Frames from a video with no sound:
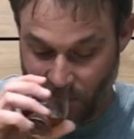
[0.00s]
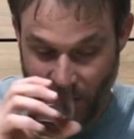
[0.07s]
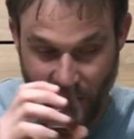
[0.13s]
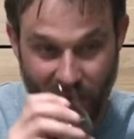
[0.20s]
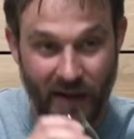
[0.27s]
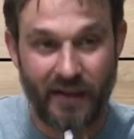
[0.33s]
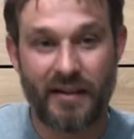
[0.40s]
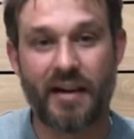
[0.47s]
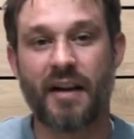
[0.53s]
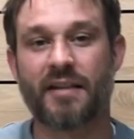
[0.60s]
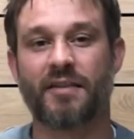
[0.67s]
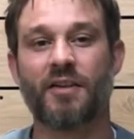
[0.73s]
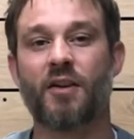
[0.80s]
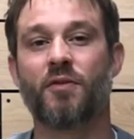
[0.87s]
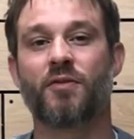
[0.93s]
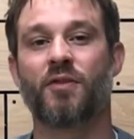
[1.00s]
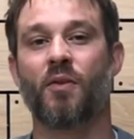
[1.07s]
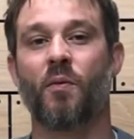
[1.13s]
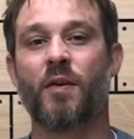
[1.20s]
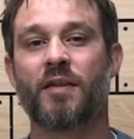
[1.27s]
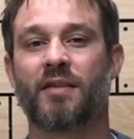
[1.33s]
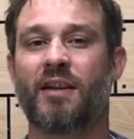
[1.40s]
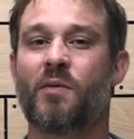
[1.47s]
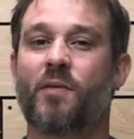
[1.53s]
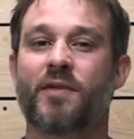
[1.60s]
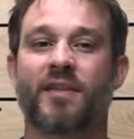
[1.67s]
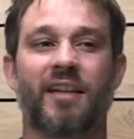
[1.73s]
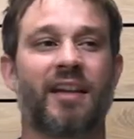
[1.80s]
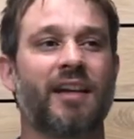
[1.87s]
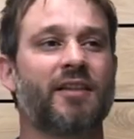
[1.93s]
Very nice nose of the whiskey.
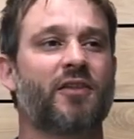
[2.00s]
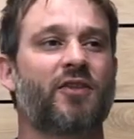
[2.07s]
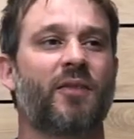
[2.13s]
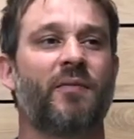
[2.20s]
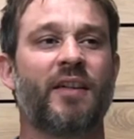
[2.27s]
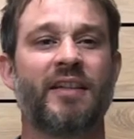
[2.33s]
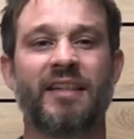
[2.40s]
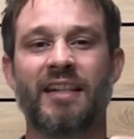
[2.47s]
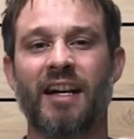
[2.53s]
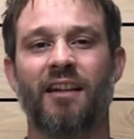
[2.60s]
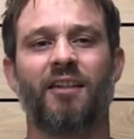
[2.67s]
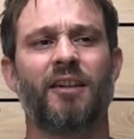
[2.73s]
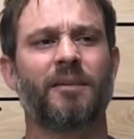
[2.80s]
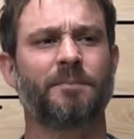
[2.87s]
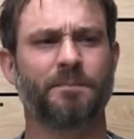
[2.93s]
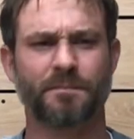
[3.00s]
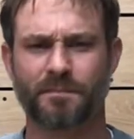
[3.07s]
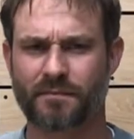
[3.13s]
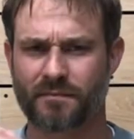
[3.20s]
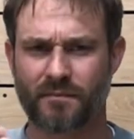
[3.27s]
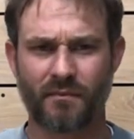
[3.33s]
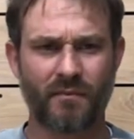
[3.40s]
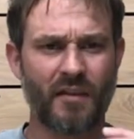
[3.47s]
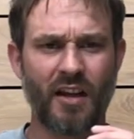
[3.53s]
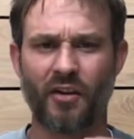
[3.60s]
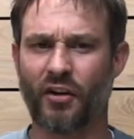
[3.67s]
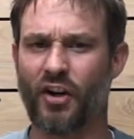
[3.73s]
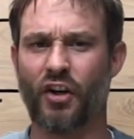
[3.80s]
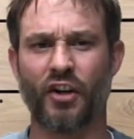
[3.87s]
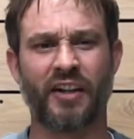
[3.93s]
Once again, there's a vanilla
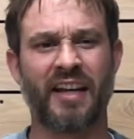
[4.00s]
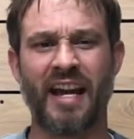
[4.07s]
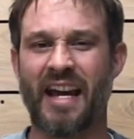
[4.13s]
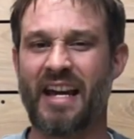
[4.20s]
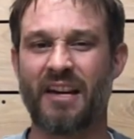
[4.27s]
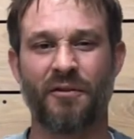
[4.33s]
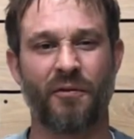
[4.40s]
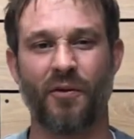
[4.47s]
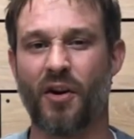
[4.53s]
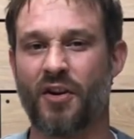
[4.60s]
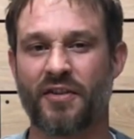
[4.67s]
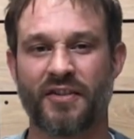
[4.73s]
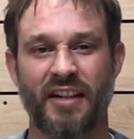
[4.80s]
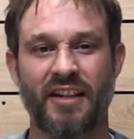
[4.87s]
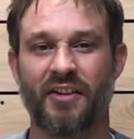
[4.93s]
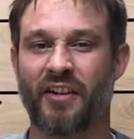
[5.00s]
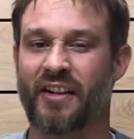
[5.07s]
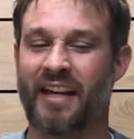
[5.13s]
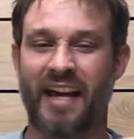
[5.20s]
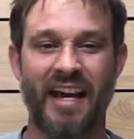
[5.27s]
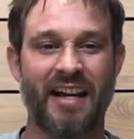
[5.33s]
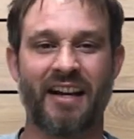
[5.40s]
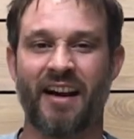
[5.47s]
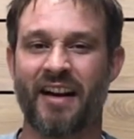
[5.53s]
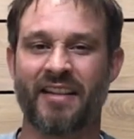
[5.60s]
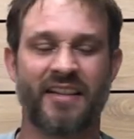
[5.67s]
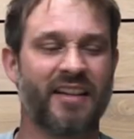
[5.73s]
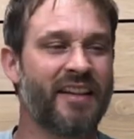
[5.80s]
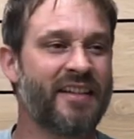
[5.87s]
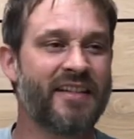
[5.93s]
or cake frosting or cake
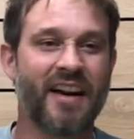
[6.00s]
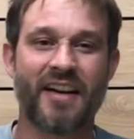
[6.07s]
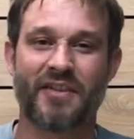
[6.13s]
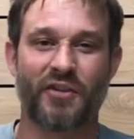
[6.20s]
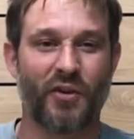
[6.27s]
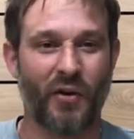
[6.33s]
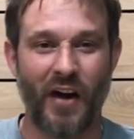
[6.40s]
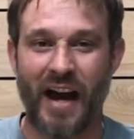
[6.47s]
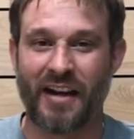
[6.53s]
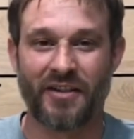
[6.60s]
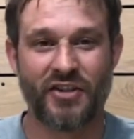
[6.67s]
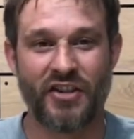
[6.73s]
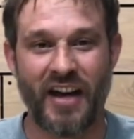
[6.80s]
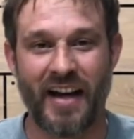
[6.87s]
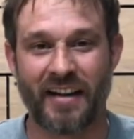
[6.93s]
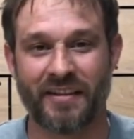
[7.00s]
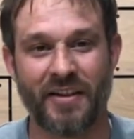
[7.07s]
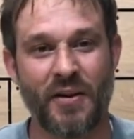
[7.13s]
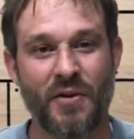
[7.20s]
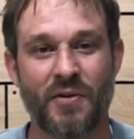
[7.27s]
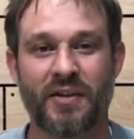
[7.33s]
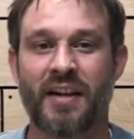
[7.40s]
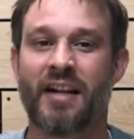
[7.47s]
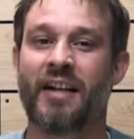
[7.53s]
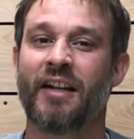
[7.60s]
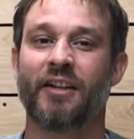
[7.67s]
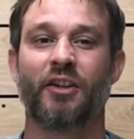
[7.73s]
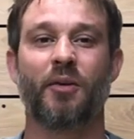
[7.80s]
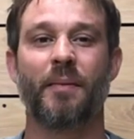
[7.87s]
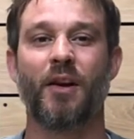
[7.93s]
icing, a nice Cracker Jack note,
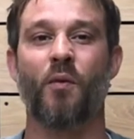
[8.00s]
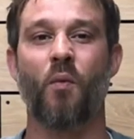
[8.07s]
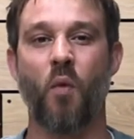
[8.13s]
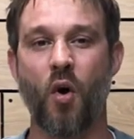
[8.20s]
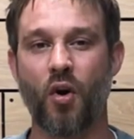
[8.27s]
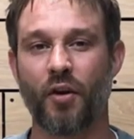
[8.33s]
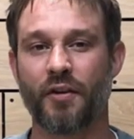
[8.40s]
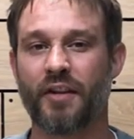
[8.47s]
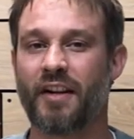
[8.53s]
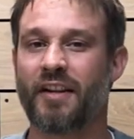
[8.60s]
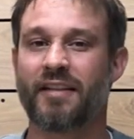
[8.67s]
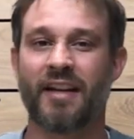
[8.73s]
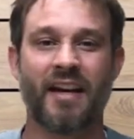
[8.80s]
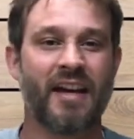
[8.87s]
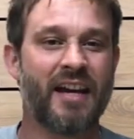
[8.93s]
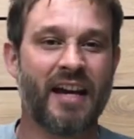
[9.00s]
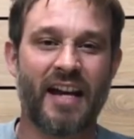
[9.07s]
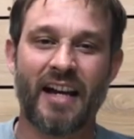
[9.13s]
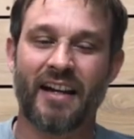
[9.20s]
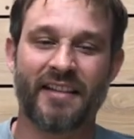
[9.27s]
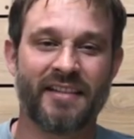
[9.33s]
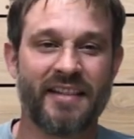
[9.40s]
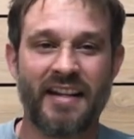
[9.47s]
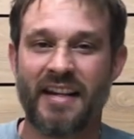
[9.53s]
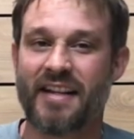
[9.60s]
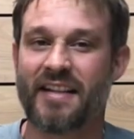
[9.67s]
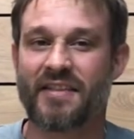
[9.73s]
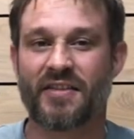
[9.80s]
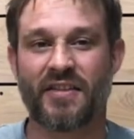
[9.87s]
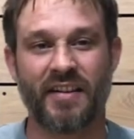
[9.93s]
a little bit of walnut, a
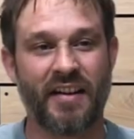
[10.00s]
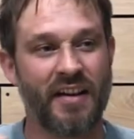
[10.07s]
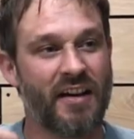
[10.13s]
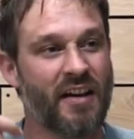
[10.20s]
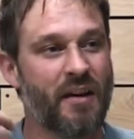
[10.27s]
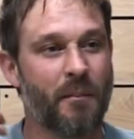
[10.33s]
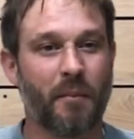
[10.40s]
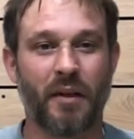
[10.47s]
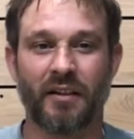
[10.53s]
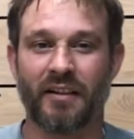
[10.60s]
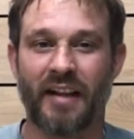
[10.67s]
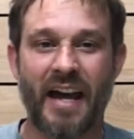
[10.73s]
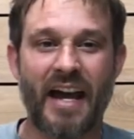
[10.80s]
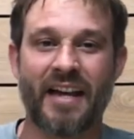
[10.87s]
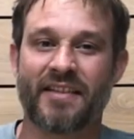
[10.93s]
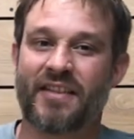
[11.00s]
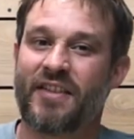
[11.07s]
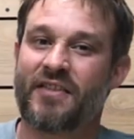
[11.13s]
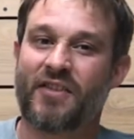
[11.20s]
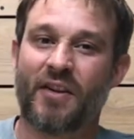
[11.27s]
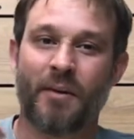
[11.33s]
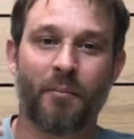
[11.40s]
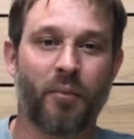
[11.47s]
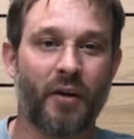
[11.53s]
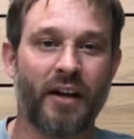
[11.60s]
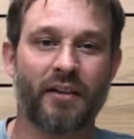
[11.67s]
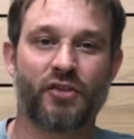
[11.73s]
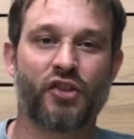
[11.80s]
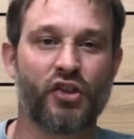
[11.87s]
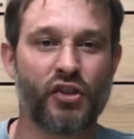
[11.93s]
dense molasses and
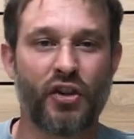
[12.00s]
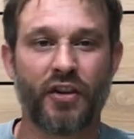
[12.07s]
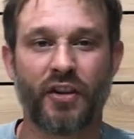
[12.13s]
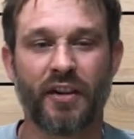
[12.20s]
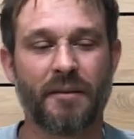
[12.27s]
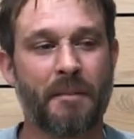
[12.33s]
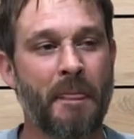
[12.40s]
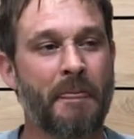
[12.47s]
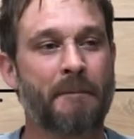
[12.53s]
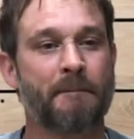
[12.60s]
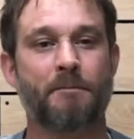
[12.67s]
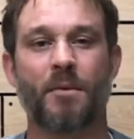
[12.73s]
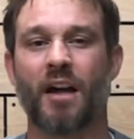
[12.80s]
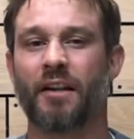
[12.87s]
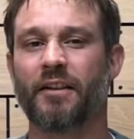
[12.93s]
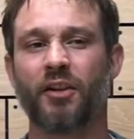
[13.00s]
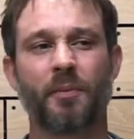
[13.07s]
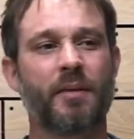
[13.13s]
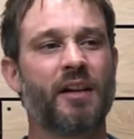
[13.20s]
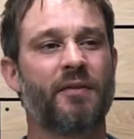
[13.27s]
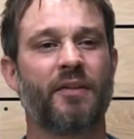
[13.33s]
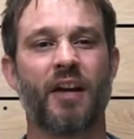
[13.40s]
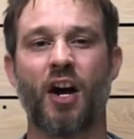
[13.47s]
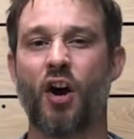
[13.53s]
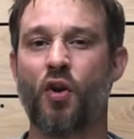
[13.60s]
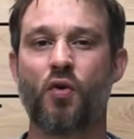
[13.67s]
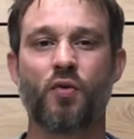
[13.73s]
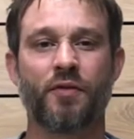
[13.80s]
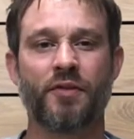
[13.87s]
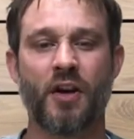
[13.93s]
brown sugar, a little bit of an
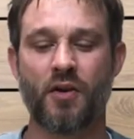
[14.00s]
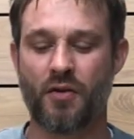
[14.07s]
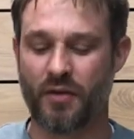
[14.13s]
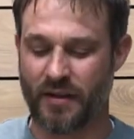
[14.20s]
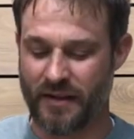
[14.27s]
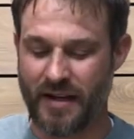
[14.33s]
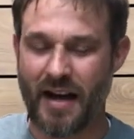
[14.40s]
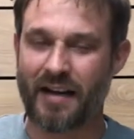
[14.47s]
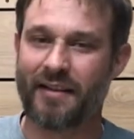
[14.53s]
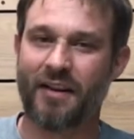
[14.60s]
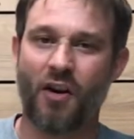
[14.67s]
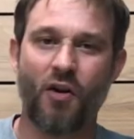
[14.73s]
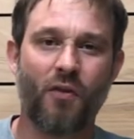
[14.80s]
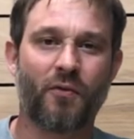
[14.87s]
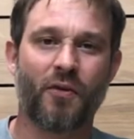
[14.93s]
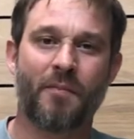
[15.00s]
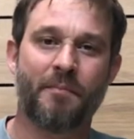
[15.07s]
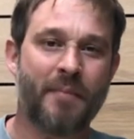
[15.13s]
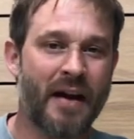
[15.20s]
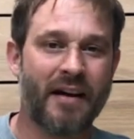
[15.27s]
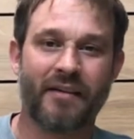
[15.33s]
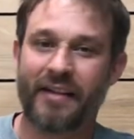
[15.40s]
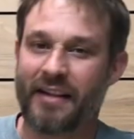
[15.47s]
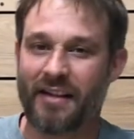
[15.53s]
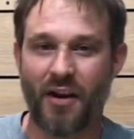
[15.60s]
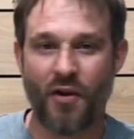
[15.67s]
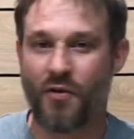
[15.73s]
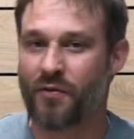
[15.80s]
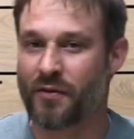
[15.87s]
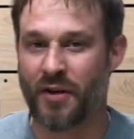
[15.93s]
oak note, not an overbearing
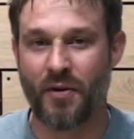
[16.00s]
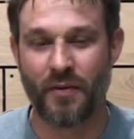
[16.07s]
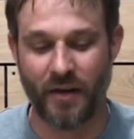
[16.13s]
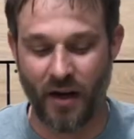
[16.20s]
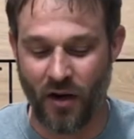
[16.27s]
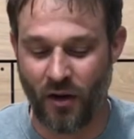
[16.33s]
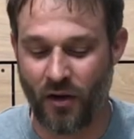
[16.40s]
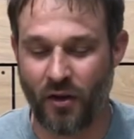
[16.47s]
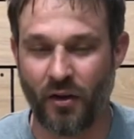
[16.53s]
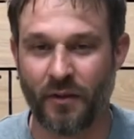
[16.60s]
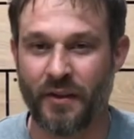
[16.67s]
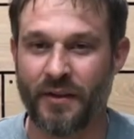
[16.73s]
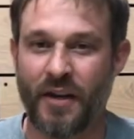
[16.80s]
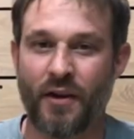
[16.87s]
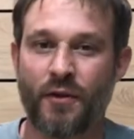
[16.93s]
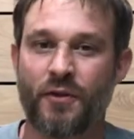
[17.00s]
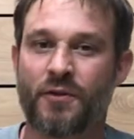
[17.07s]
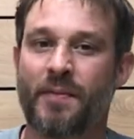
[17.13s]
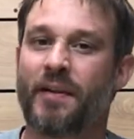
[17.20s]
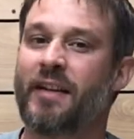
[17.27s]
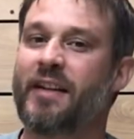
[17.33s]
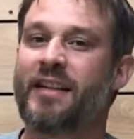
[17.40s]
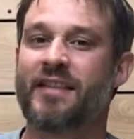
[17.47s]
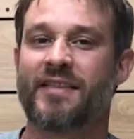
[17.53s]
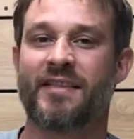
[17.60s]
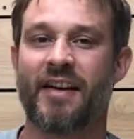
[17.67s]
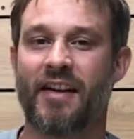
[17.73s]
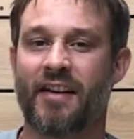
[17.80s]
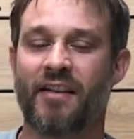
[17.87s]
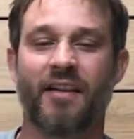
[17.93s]
oak note at all on the nose, but it is
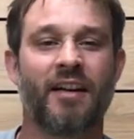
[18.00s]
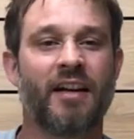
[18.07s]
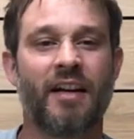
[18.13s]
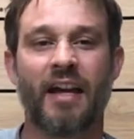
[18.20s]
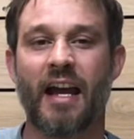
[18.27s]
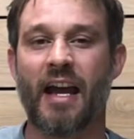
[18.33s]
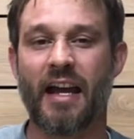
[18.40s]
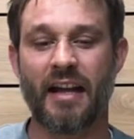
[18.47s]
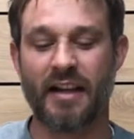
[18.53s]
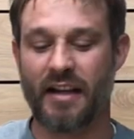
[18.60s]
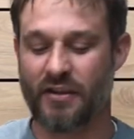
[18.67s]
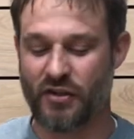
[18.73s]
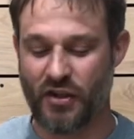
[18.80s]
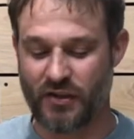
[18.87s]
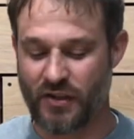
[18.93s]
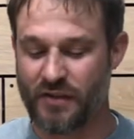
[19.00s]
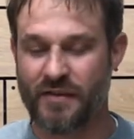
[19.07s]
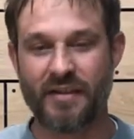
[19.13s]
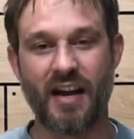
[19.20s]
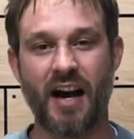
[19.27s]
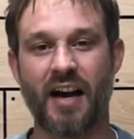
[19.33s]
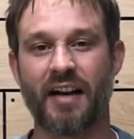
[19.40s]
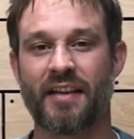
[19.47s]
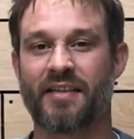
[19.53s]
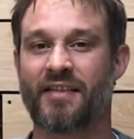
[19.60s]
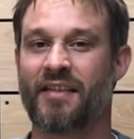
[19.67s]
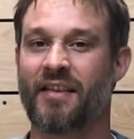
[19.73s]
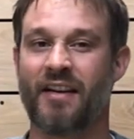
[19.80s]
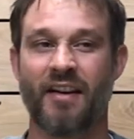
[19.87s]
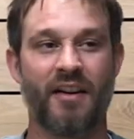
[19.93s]
there. And it's just a
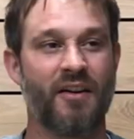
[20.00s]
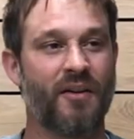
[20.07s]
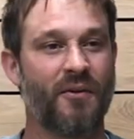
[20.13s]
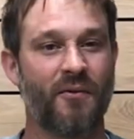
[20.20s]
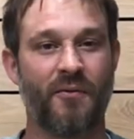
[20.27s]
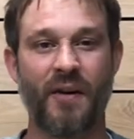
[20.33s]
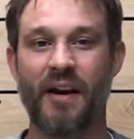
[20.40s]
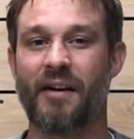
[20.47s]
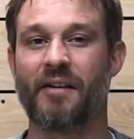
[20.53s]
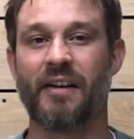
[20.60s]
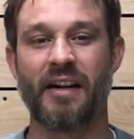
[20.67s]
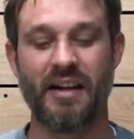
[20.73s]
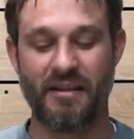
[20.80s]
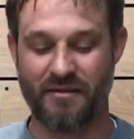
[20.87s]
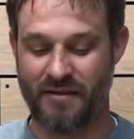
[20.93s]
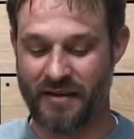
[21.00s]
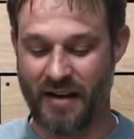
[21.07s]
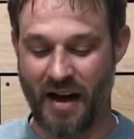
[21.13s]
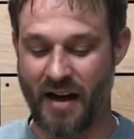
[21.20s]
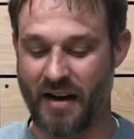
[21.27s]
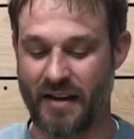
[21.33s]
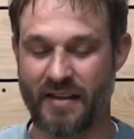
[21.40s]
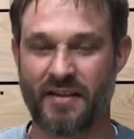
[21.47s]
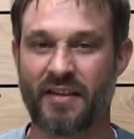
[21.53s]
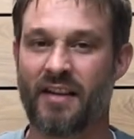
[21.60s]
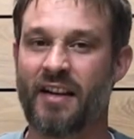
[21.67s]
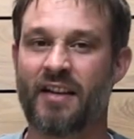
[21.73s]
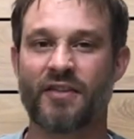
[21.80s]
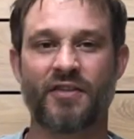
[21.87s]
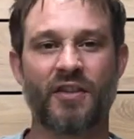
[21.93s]
nice, very nice,
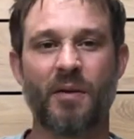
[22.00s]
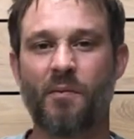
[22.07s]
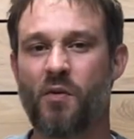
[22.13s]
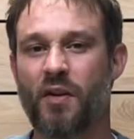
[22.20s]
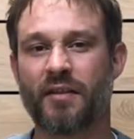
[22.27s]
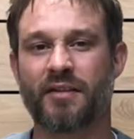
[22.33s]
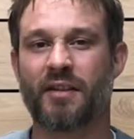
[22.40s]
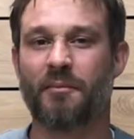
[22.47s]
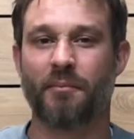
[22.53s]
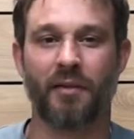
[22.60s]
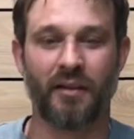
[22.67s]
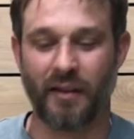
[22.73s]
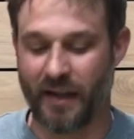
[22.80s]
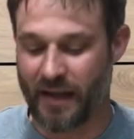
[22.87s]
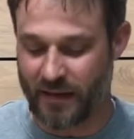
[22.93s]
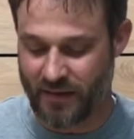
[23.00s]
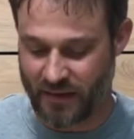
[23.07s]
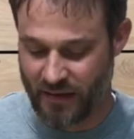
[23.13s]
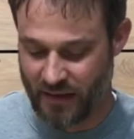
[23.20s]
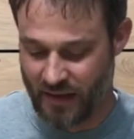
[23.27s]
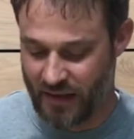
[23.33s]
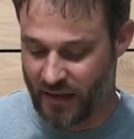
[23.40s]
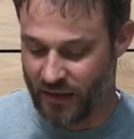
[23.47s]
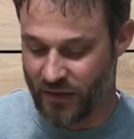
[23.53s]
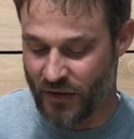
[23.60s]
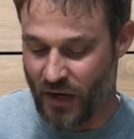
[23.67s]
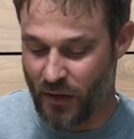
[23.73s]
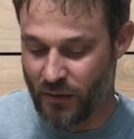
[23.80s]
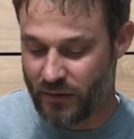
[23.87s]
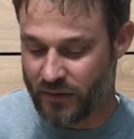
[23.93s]
somewhat complex
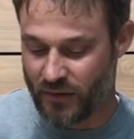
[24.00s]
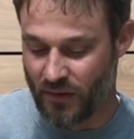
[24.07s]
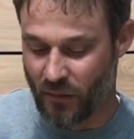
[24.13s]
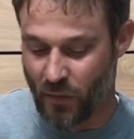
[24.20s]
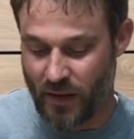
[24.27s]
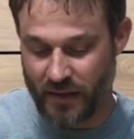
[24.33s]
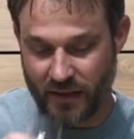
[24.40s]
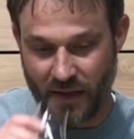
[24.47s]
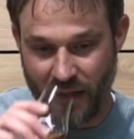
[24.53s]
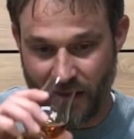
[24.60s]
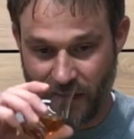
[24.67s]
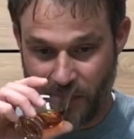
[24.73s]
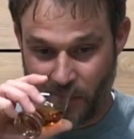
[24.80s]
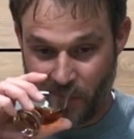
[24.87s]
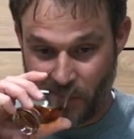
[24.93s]
nose to the whiskey.